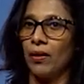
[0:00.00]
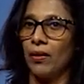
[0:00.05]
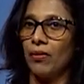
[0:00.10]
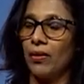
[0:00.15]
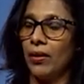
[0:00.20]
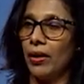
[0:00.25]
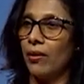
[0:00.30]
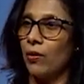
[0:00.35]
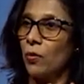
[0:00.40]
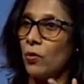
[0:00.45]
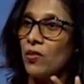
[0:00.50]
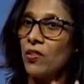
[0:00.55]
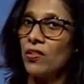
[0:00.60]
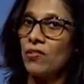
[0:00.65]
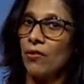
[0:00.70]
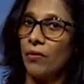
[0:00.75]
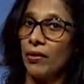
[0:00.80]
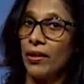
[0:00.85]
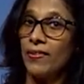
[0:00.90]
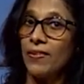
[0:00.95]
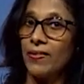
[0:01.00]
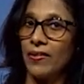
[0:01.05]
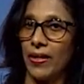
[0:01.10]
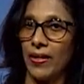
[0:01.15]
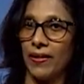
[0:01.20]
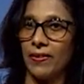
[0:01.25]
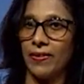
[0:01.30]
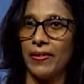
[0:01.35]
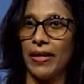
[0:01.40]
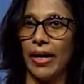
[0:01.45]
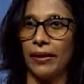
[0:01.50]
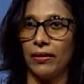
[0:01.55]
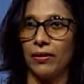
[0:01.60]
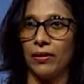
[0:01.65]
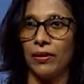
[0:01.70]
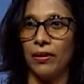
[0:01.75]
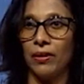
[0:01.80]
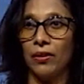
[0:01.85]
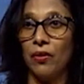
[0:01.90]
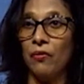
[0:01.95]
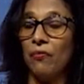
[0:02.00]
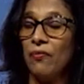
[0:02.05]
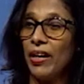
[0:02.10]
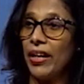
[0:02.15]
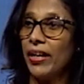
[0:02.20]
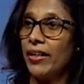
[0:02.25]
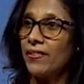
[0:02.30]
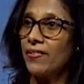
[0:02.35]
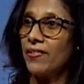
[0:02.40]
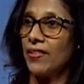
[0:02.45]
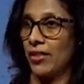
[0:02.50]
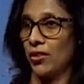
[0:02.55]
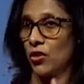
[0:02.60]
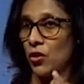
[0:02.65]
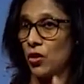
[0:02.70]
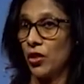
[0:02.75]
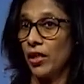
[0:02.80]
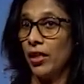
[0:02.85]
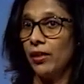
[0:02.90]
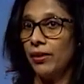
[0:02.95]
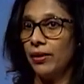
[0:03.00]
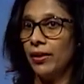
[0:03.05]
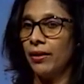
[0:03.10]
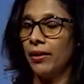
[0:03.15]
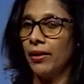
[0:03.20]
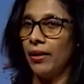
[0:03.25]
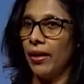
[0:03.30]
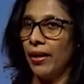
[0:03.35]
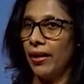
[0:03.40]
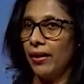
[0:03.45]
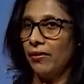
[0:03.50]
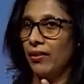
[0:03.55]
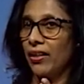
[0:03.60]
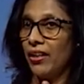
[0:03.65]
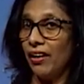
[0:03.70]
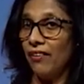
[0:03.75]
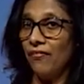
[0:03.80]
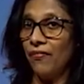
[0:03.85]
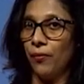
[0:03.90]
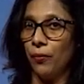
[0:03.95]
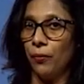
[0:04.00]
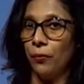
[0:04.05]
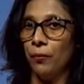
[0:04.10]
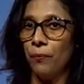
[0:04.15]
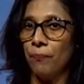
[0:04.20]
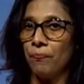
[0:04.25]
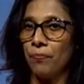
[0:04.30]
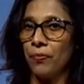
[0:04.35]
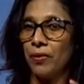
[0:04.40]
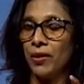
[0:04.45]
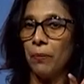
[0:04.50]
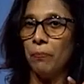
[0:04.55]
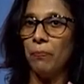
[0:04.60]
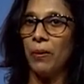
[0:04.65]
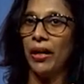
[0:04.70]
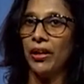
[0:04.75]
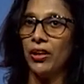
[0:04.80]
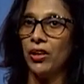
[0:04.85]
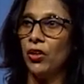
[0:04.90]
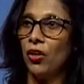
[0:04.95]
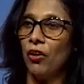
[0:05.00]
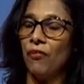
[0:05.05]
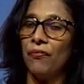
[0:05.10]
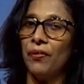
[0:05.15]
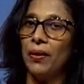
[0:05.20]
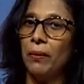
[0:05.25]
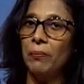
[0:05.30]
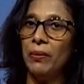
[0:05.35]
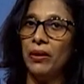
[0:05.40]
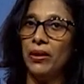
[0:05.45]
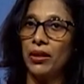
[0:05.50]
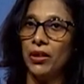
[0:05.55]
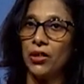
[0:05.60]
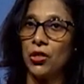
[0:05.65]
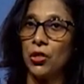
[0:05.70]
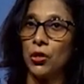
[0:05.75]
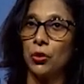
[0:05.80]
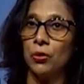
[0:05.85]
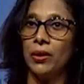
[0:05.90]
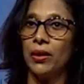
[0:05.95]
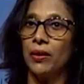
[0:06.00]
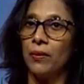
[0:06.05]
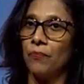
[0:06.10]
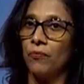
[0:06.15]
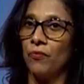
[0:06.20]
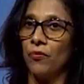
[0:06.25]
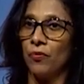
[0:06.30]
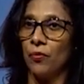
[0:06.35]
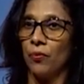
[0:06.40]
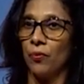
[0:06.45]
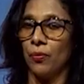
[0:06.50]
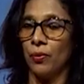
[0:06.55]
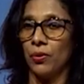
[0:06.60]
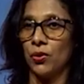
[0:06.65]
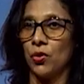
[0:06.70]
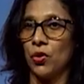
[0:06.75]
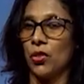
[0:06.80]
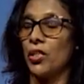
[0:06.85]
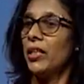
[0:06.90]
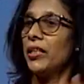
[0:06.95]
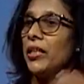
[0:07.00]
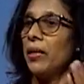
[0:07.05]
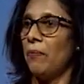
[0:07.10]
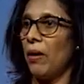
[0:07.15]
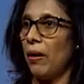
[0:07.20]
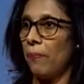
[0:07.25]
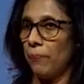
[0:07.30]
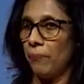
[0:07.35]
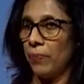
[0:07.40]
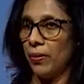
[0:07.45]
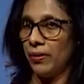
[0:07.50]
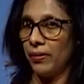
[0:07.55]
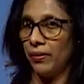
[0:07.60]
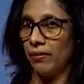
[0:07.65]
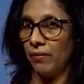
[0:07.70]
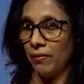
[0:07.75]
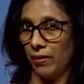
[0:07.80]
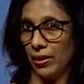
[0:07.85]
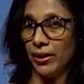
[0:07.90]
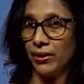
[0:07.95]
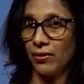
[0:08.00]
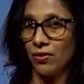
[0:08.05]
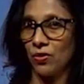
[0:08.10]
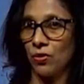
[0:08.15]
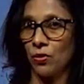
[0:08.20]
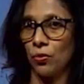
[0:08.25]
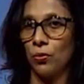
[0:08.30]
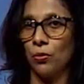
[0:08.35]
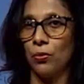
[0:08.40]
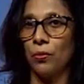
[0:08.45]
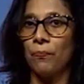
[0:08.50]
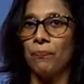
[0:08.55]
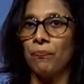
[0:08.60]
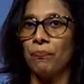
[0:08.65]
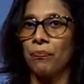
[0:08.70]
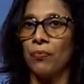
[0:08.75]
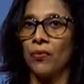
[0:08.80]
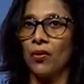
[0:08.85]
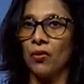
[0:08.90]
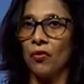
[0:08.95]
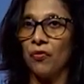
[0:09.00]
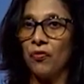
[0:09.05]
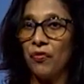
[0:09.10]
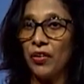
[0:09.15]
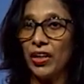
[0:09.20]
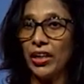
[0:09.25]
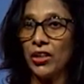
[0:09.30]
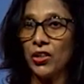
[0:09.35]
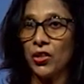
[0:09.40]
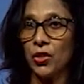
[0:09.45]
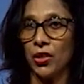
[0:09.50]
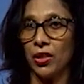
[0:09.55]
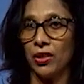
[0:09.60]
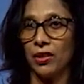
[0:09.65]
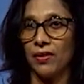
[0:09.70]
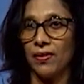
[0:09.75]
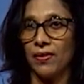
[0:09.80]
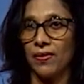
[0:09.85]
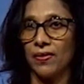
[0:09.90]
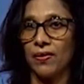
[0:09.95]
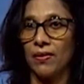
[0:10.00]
the rose tree says that the veins are chilled and therefore, the blood of the bird should cheer them up, right. So, features